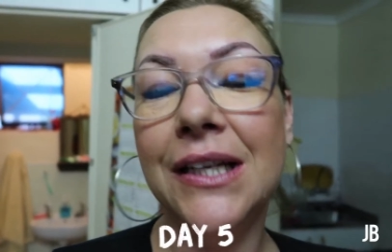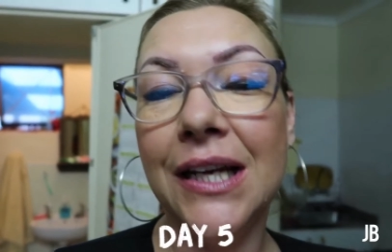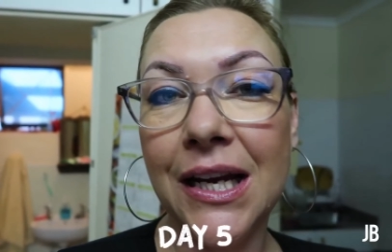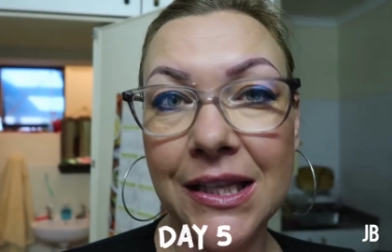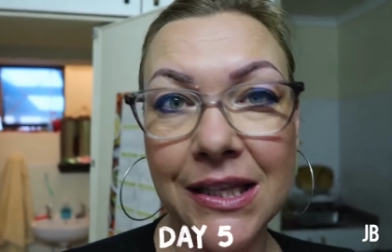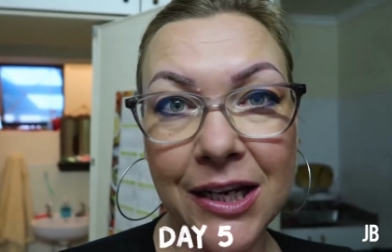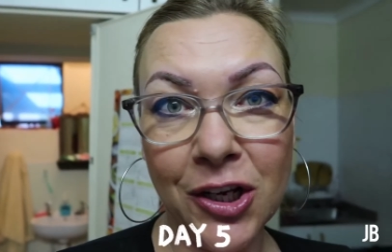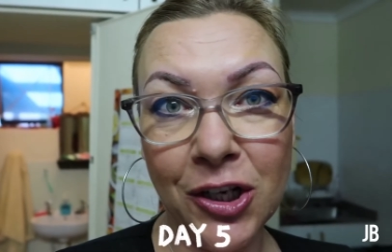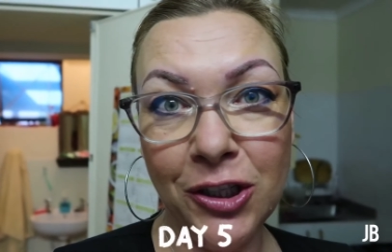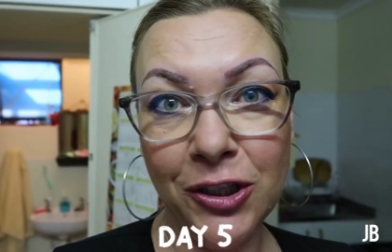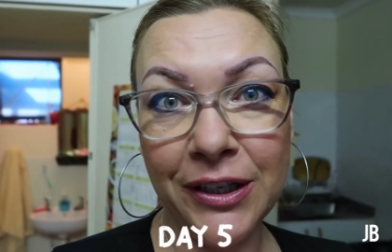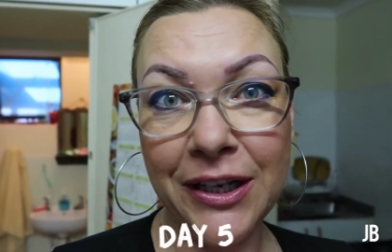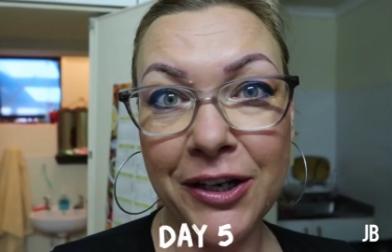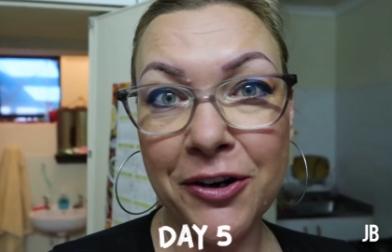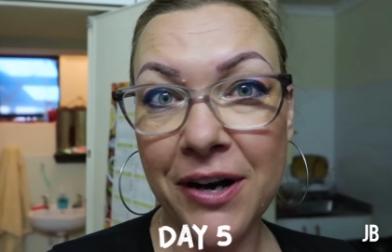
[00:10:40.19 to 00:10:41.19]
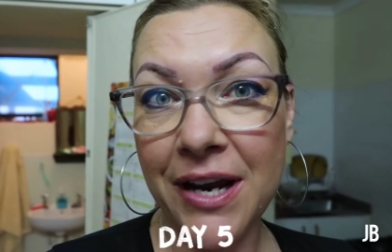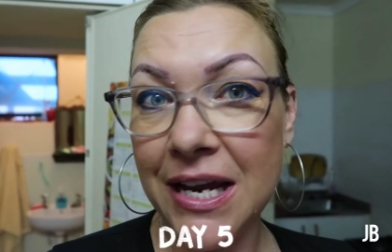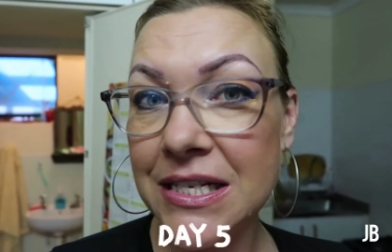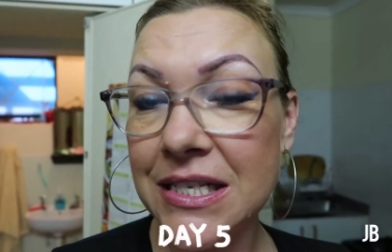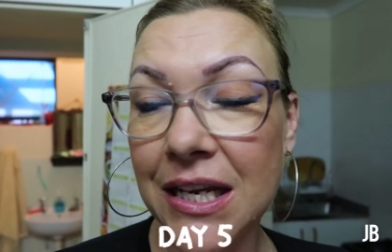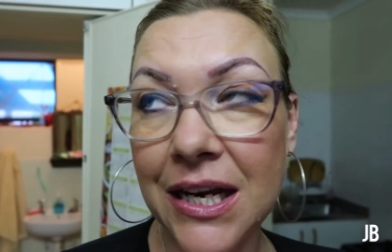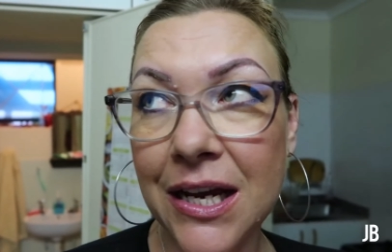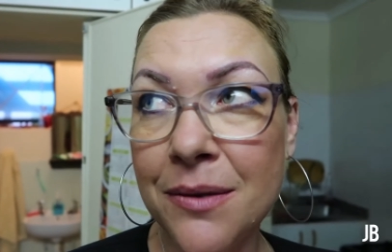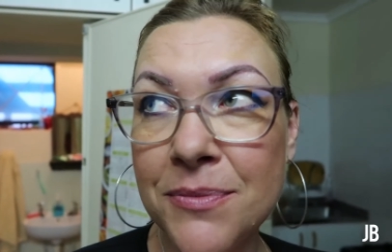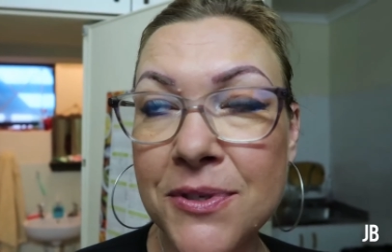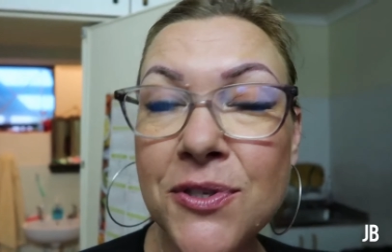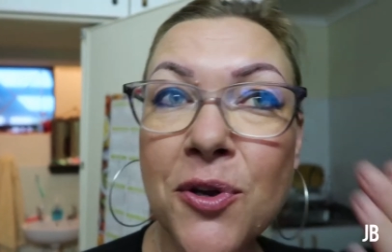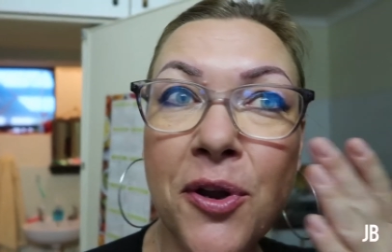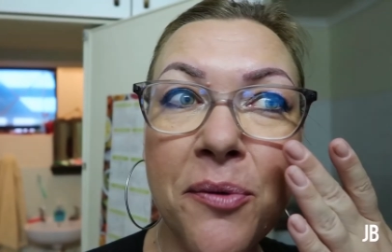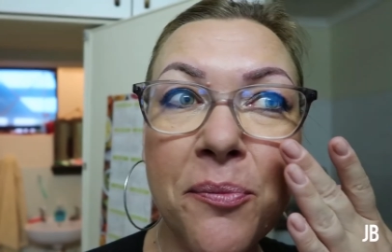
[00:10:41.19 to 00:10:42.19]
And they are looking great and I'm
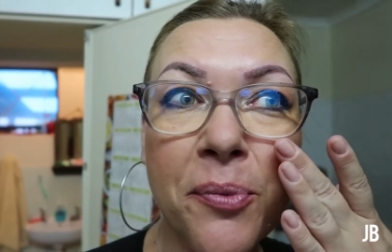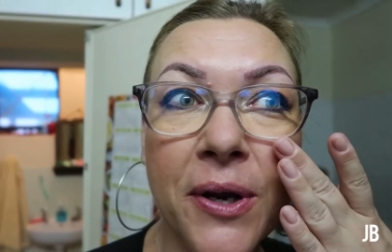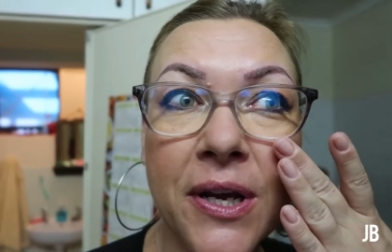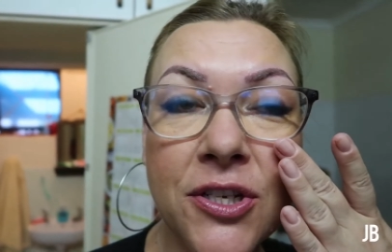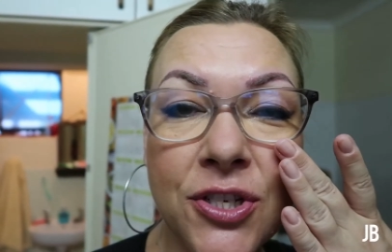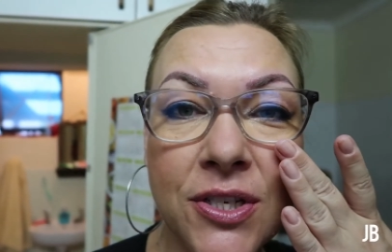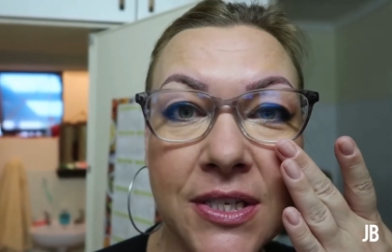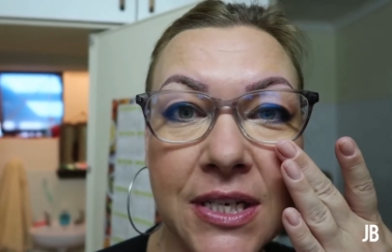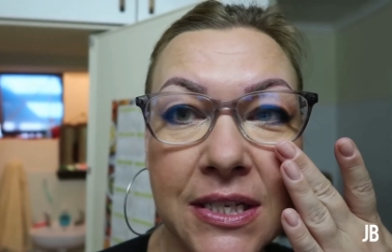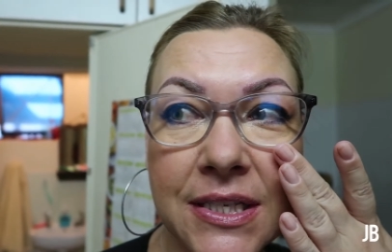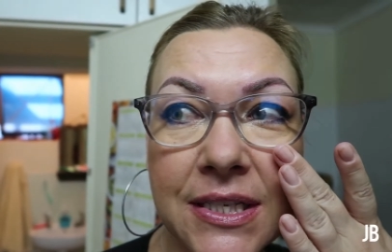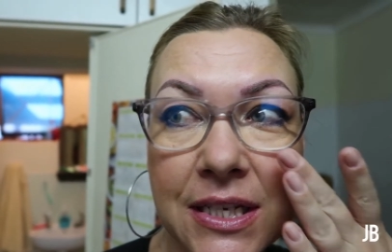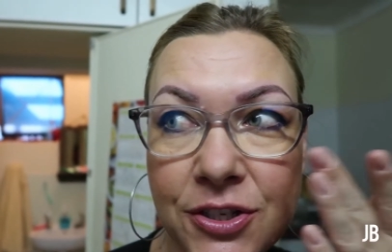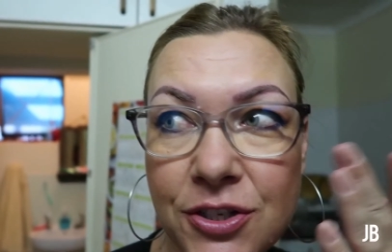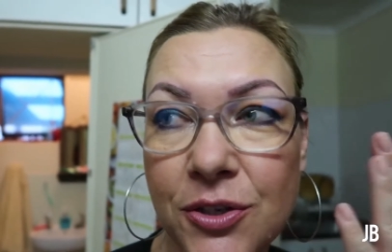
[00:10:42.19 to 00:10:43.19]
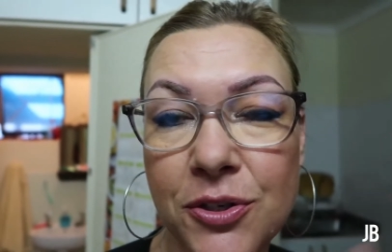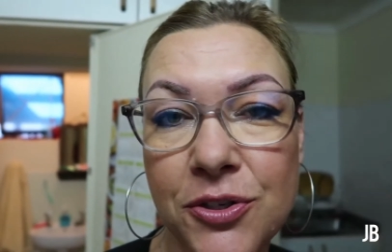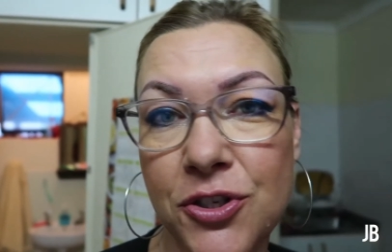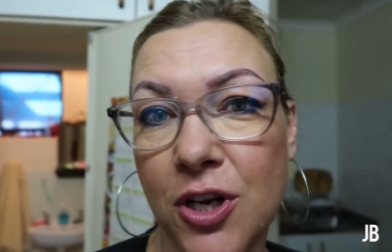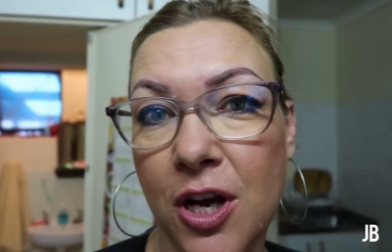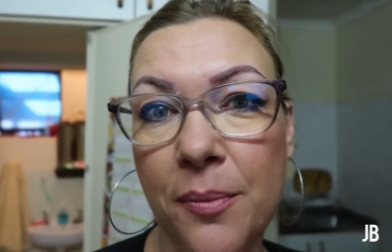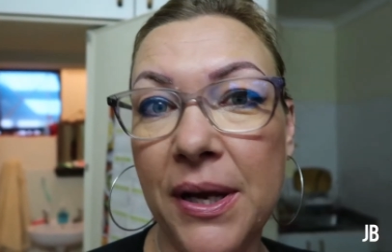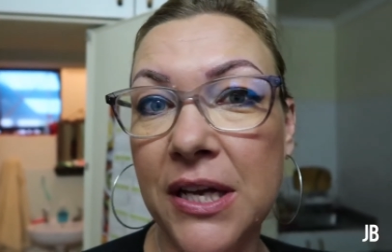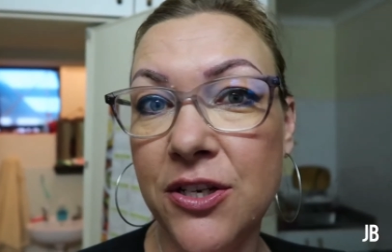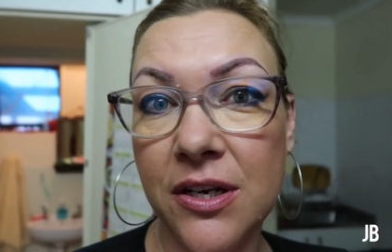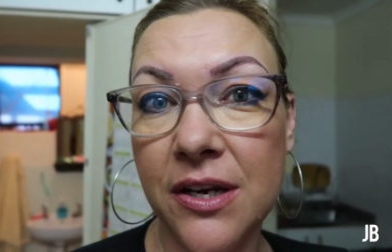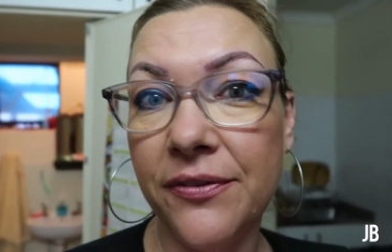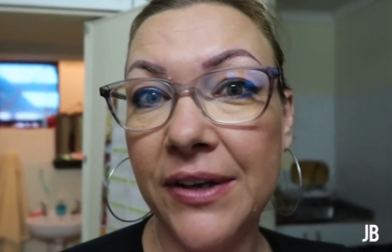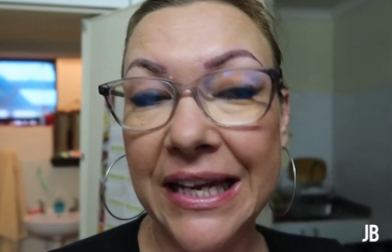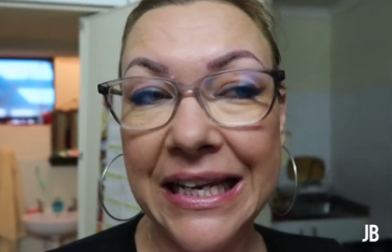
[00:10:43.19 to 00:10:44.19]
so impressed. She's done such a good job. I don't
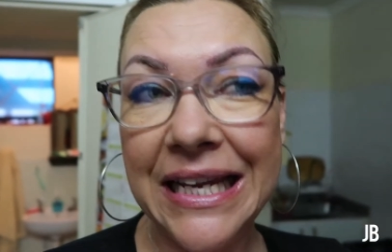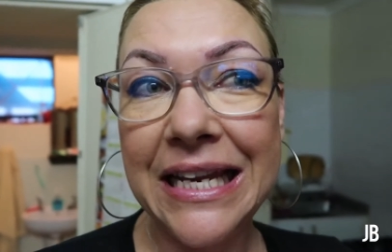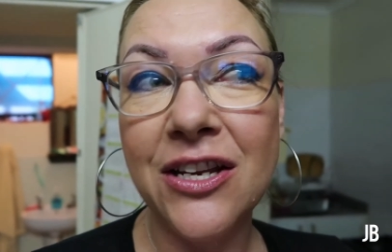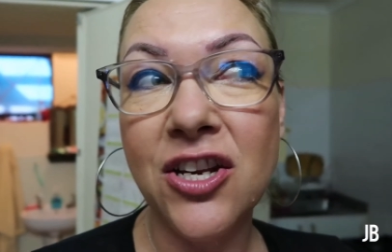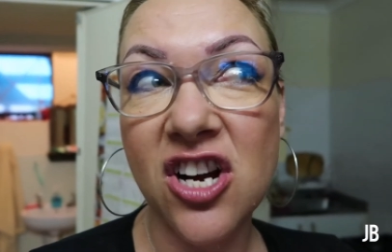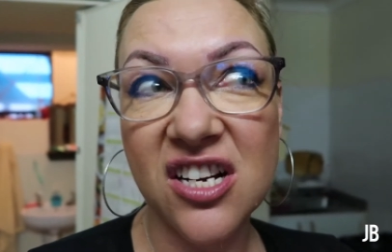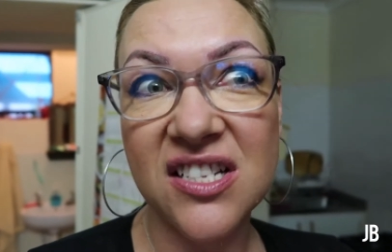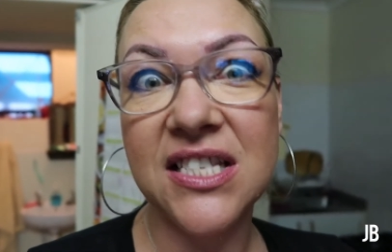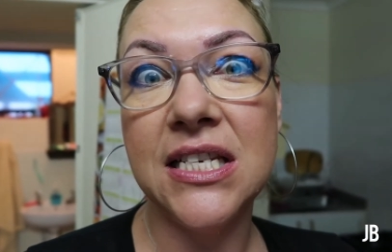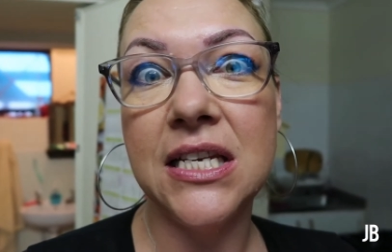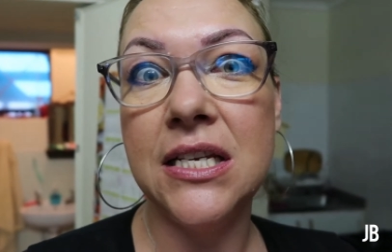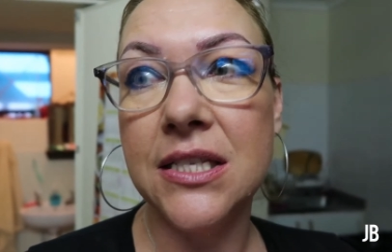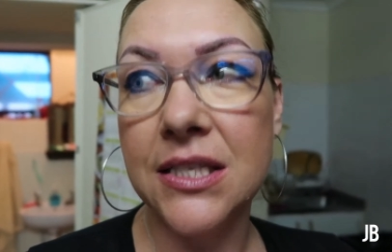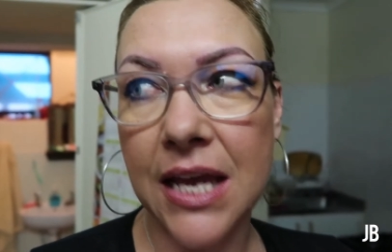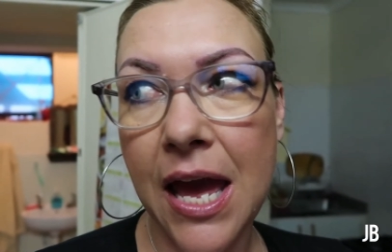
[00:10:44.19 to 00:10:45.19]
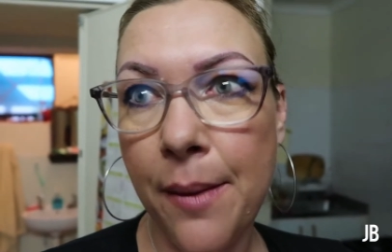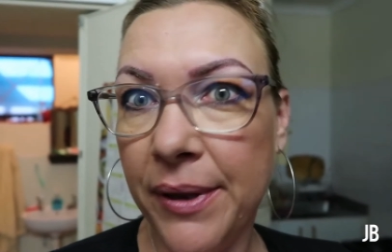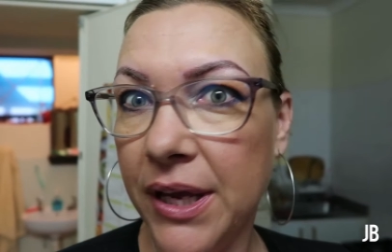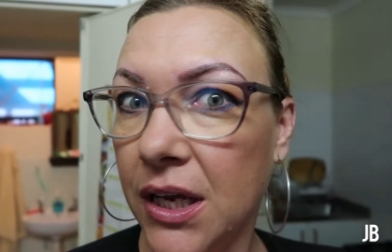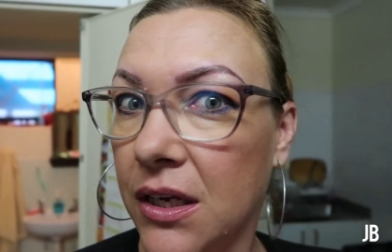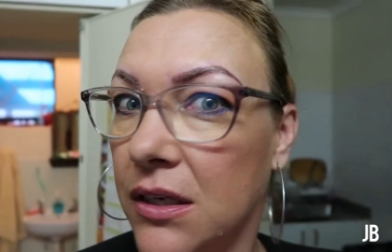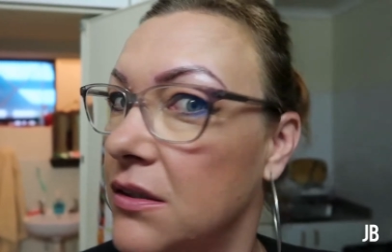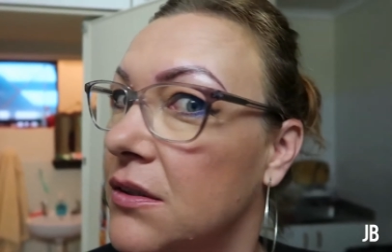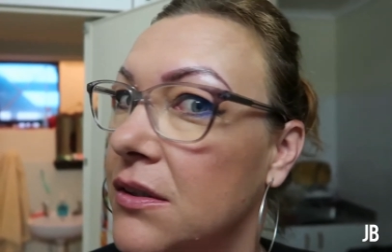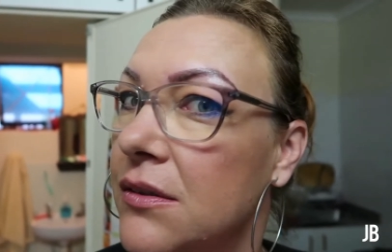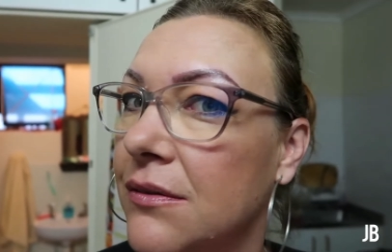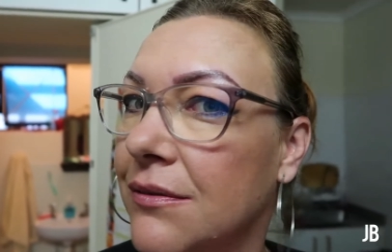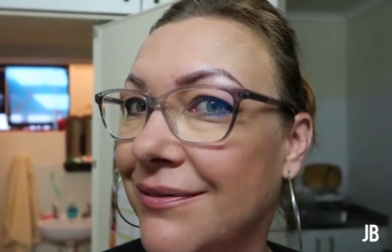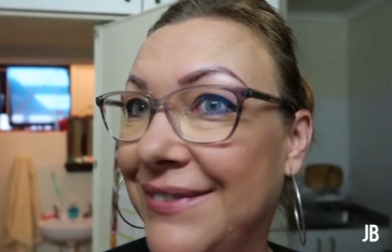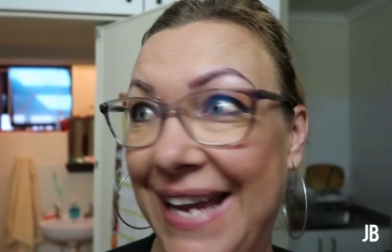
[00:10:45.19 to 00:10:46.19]
have any nasty scabbing
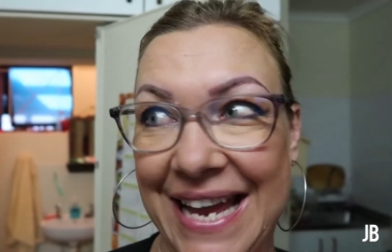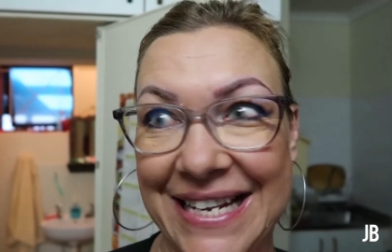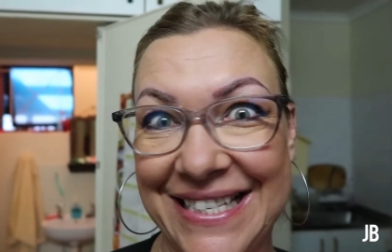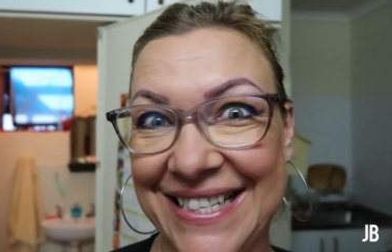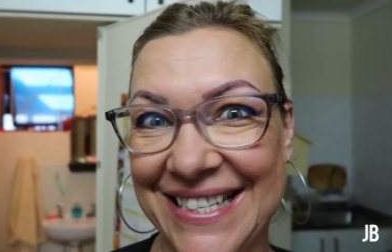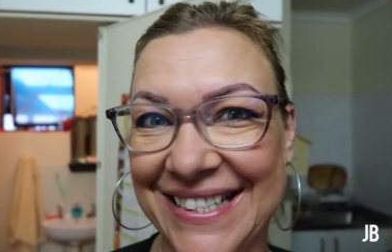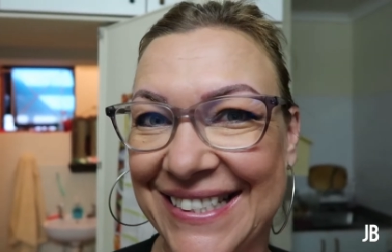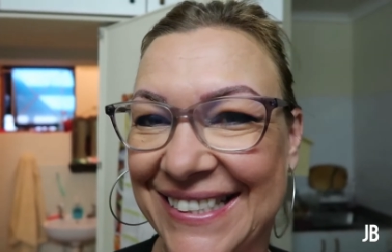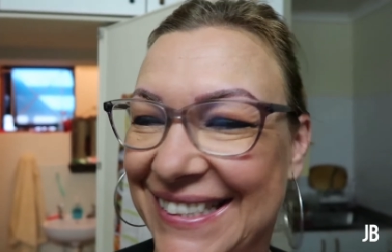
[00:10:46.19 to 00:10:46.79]
yet.